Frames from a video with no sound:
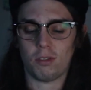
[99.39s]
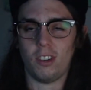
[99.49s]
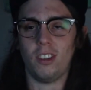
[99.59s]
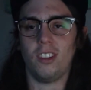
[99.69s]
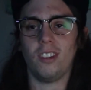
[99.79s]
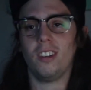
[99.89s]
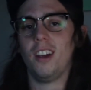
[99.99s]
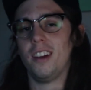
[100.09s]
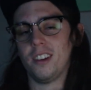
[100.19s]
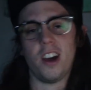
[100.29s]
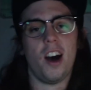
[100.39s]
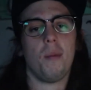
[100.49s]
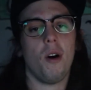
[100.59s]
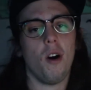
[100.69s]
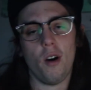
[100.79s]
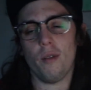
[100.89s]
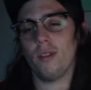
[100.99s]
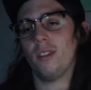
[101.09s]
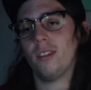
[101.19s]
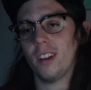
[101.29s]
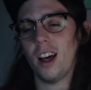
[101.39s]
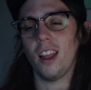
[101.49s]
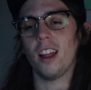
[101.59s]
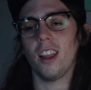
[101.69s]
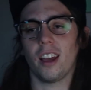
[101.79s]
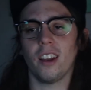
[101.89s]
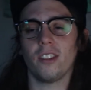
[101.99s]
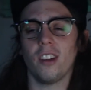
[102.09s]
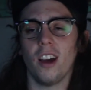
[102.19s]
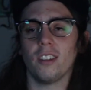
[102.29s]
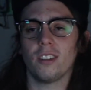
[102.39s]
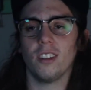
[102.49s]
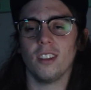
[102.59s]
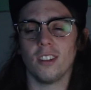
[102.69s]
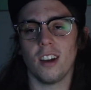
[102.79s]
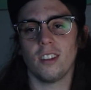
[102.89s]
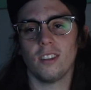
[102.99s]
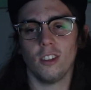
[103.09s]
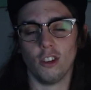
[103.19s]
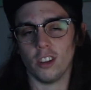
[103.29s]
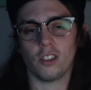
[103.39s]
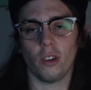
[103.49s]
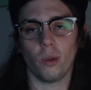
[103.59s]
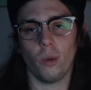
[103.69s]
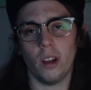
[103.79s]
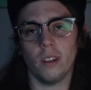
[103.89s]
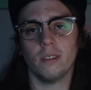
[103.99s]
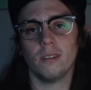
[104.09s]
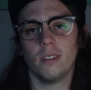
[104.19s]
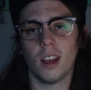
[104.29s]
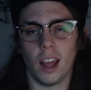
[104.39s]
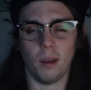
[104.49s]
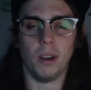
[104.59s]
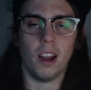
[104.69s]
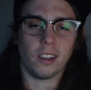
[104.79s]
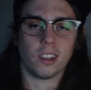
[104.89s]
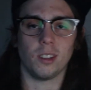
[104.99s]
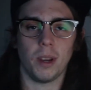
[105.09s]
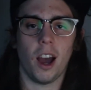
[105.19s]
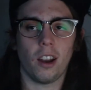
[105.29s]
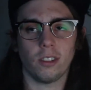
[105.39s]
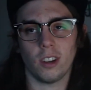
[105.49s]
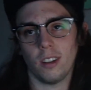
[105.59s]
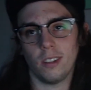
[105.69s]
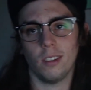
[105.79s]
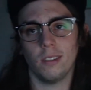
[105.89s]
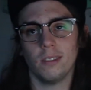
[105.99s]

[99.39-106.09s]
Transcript: and then time off. And I like it. It's nice. It's nice. You get soaking wet, and it'd be nice because it'd be hot outside. So